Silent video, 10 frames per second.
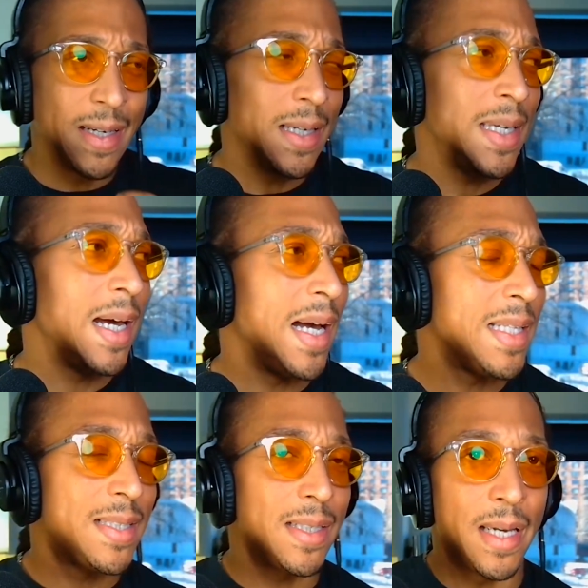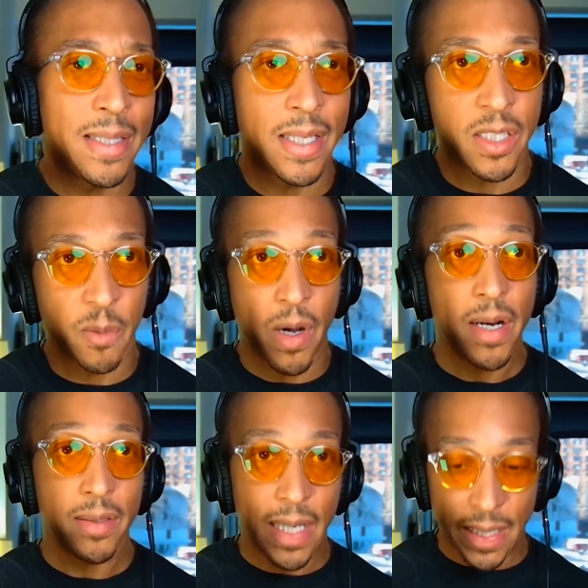Yeah, it's, it's, it's a
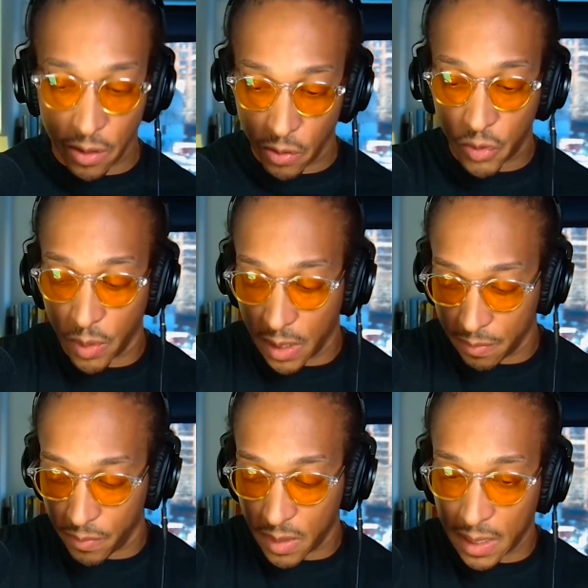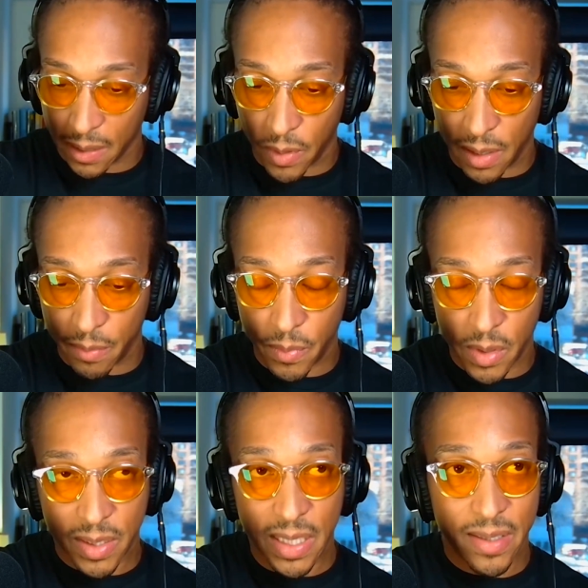product that I use when I'm like, when I'm
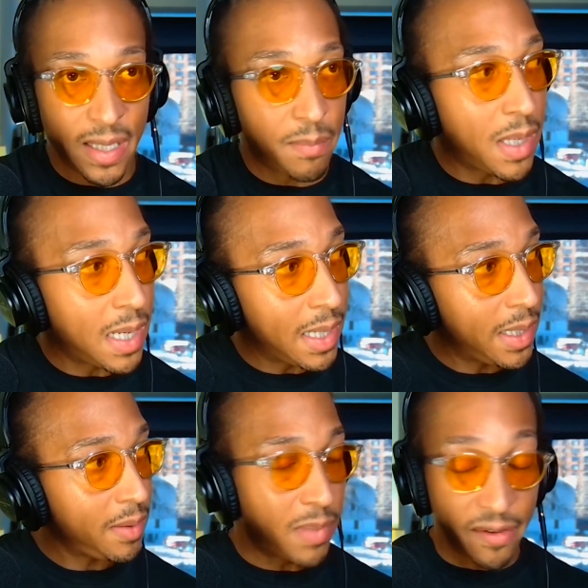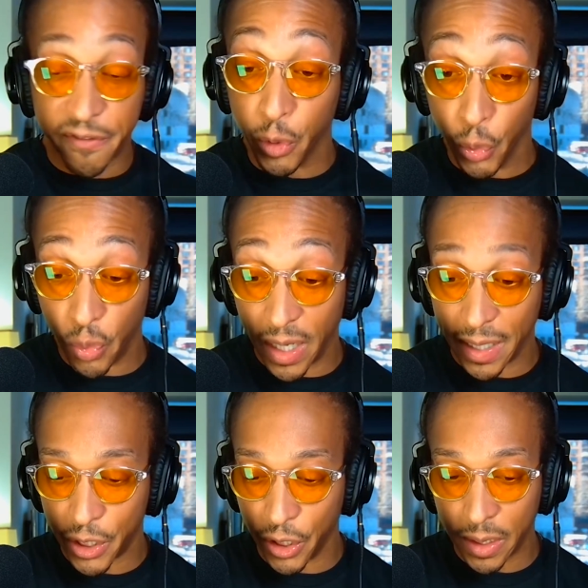seasoning my, my food, when I
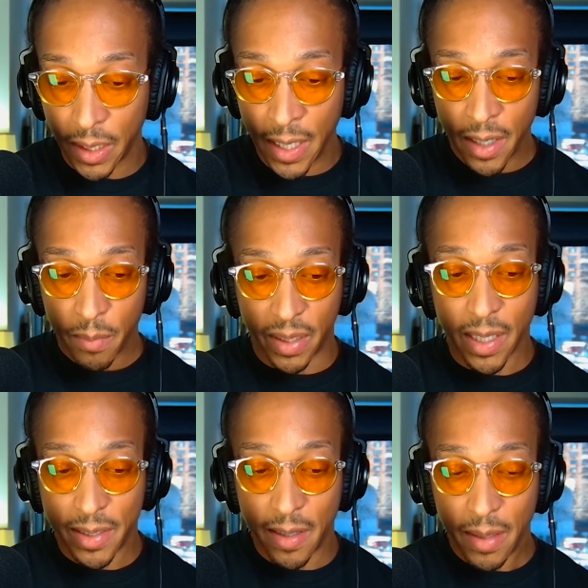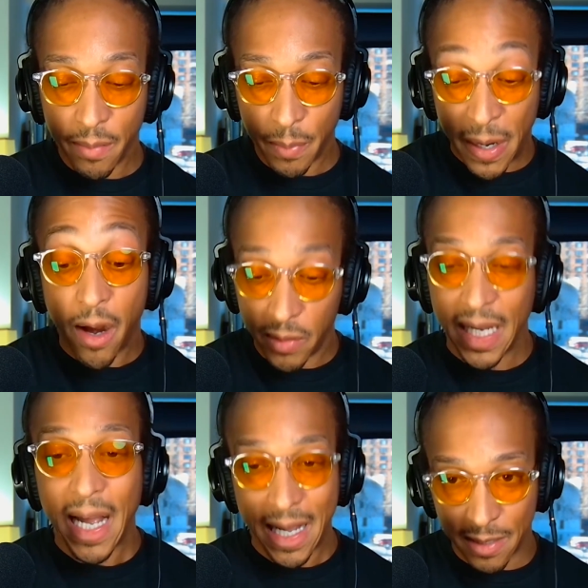cook, because it, it apparently
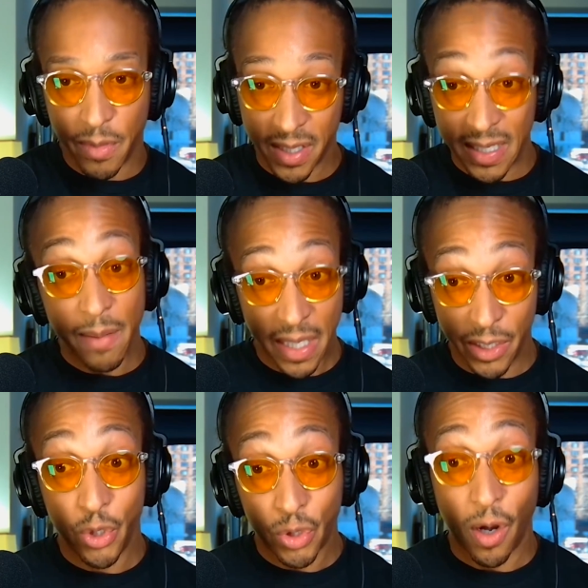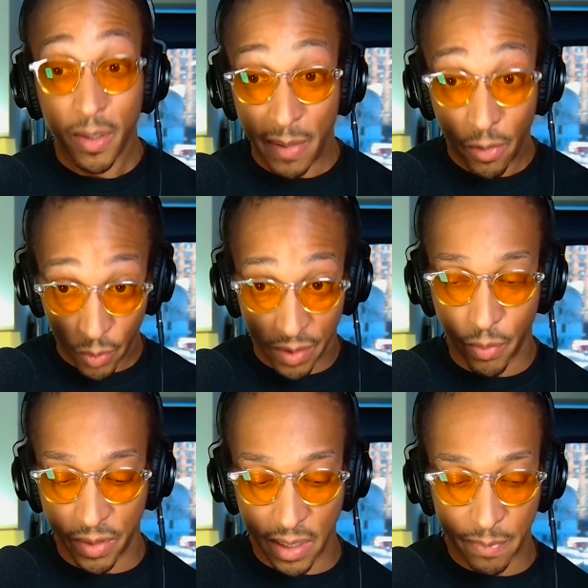has some of the same things you talked about with,
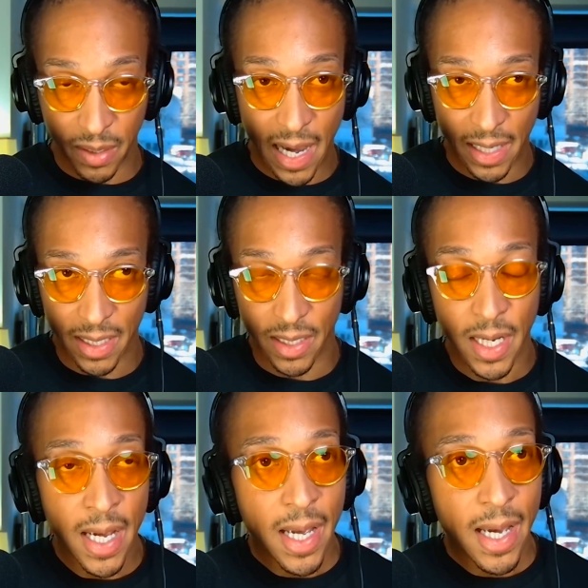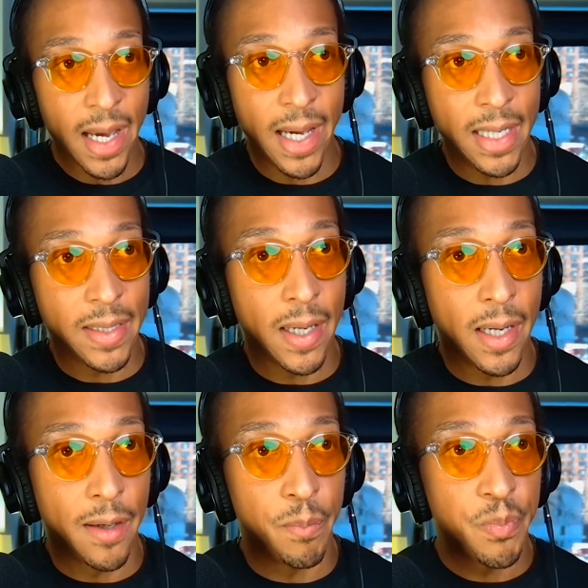with the epicatechin. And,
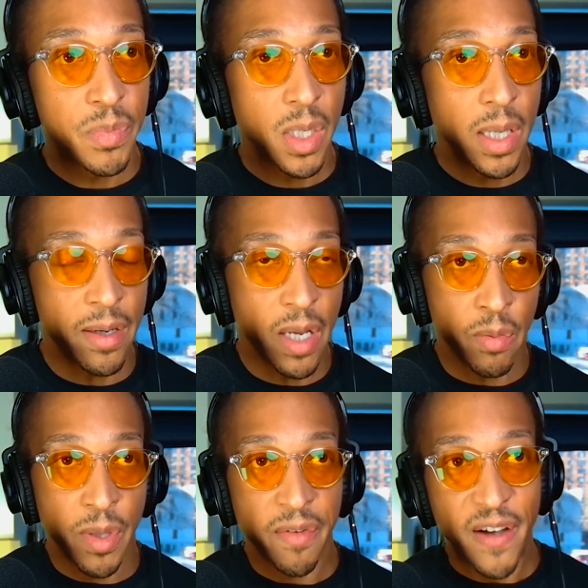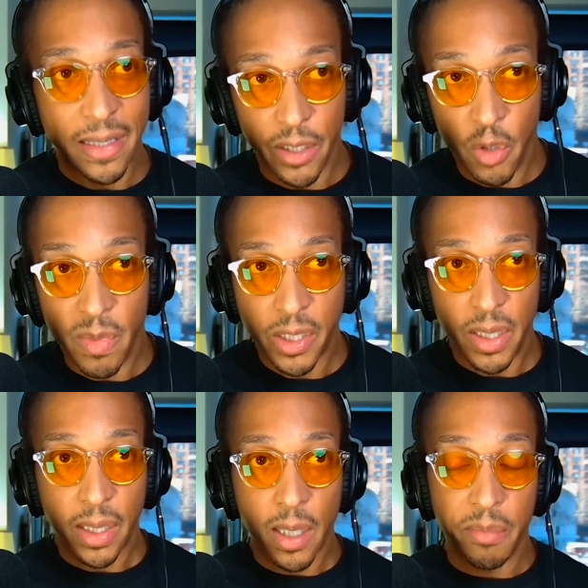um, and, and the fact that you mentioned
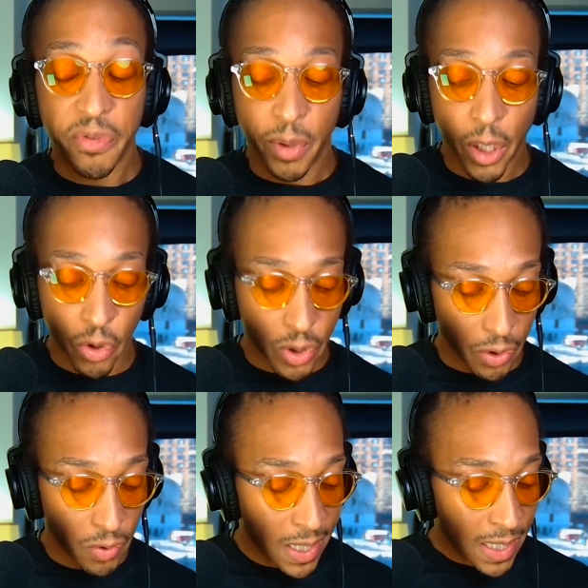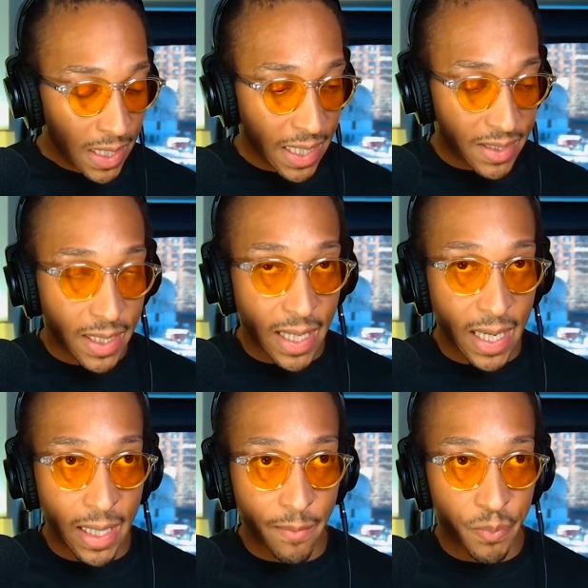it comes from cocoa, is it
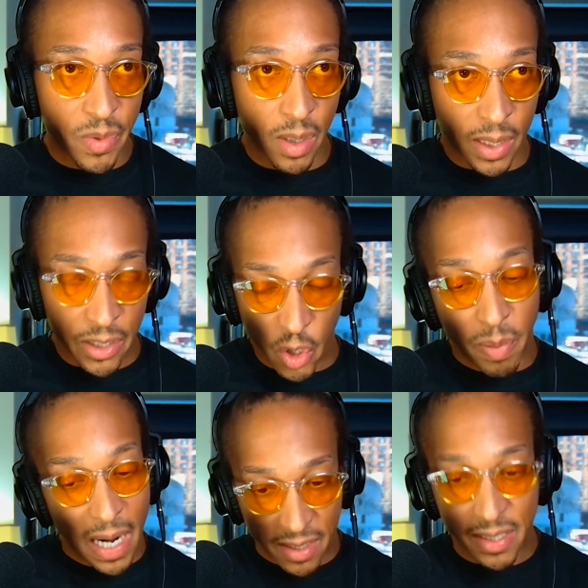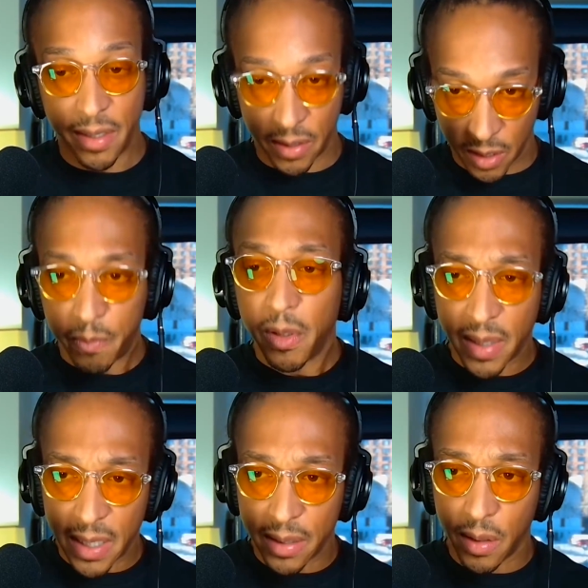a, can you buy this as a
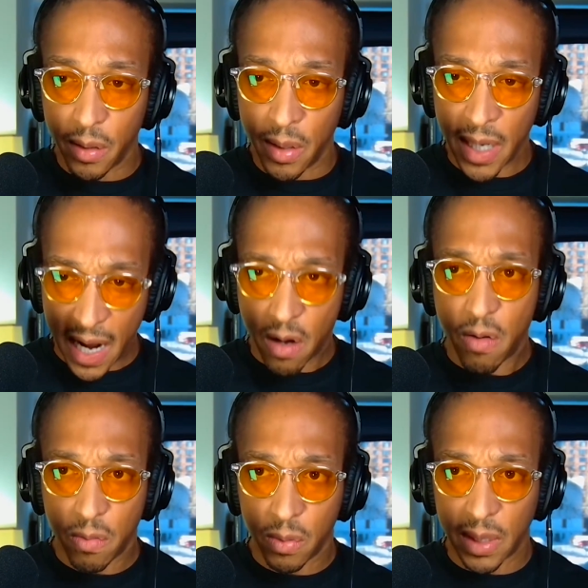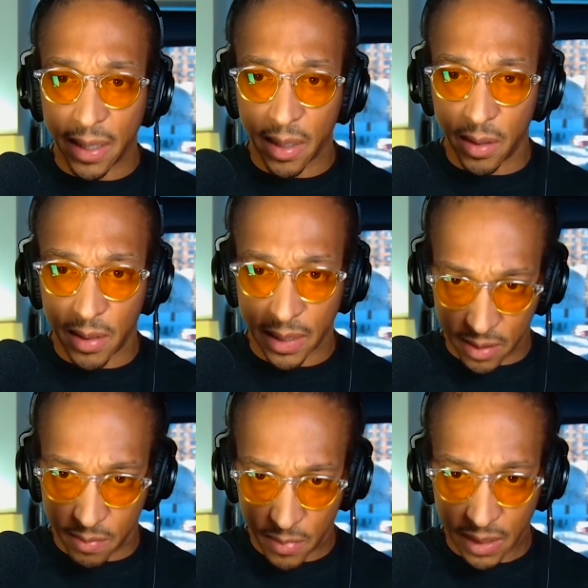supplement now? Like a, like a,
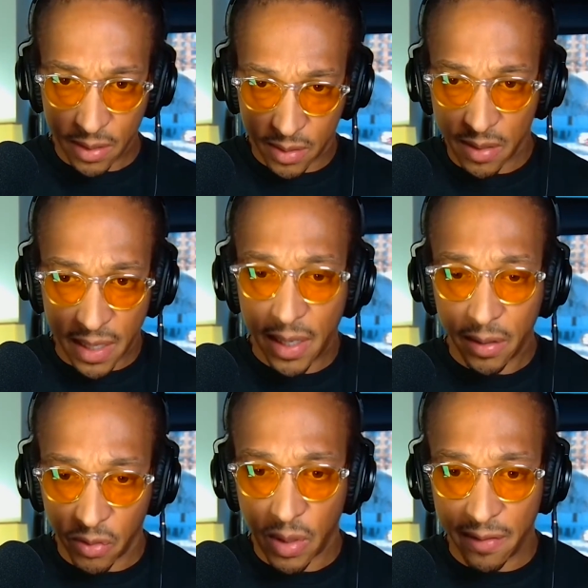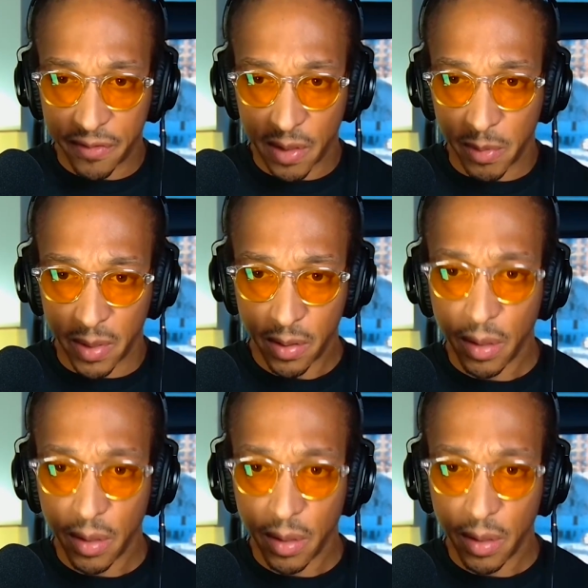like a synthetic derived supplement?